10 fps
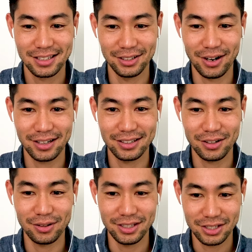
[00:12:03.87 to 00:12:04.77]
You know, I can
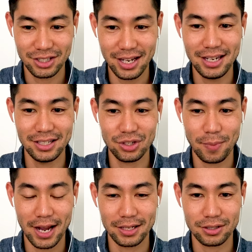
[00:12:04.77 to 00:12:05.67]
only stay in
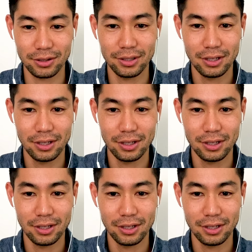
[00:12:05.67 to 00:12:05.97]
Japan, so